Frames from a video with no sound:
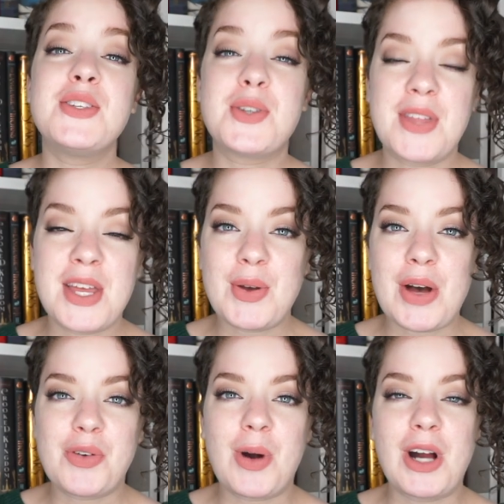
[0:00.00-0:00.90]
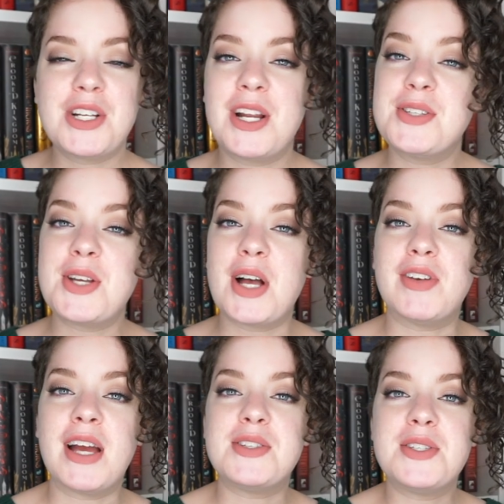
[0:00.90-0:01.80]
So thank you all for watching, and I'll see all of you
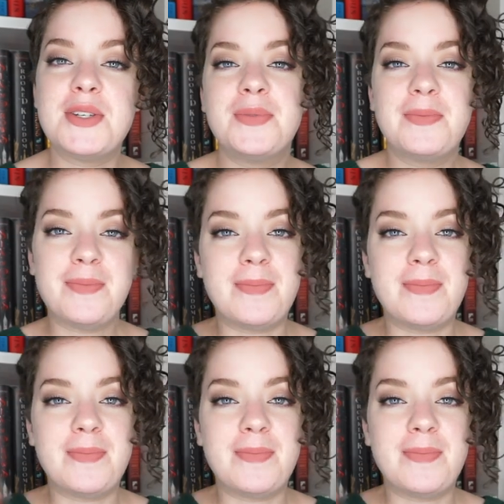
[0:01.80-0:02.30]
guys soon.